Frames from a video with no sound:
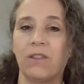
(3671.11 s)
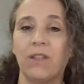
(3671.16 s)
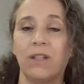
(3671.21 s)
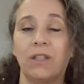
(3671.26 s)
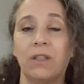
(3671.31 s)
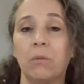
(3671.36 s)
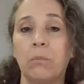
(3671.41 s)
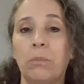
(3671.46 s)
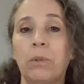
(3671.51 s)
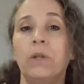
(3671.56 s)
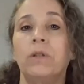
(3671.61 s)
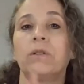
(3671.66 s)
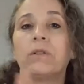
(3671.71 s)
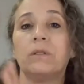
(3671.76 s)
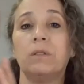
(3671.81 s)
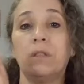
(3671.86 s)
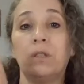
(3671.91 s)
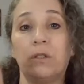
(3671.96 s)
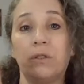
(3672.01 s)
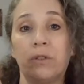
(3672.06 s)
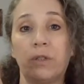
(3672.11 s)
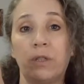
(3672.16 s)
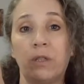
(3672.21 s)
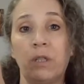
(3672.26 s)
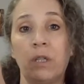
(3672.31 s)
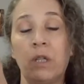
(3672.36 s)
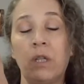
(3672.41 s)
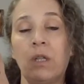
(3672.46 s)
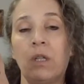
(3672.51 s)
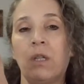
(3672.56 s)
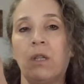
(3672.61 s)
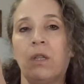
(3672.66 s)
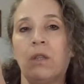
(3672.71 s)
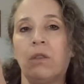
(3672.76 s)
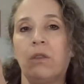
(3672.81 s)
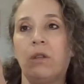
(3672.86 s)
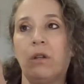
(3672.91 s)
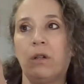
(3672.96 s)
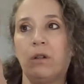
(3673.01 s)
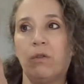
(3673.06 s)
Like the bulk,
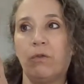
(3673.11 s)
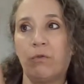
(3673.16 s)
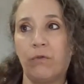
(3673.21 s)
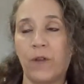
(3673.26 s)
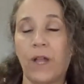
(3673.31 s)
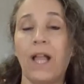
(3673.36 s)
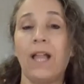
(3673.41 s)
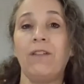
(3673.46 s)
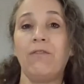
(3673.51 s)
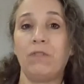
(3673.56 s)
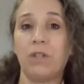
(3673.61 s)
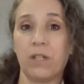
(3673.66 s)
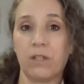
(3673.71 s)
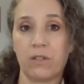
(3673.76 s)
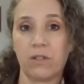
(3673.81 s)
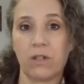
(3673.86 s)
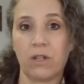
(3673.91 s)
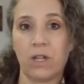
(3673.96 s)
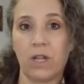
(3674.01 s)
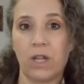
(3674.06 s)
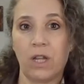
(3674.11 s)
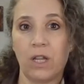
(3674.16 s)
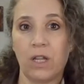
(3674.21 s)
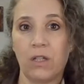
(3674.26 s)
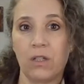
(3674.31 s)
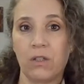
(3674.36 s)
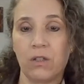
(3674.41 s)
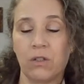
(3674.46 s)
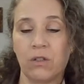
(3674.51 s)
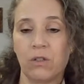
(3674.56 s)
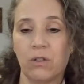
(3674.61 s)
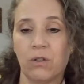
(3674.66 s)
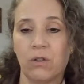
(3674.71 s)
the 5 dozen eggs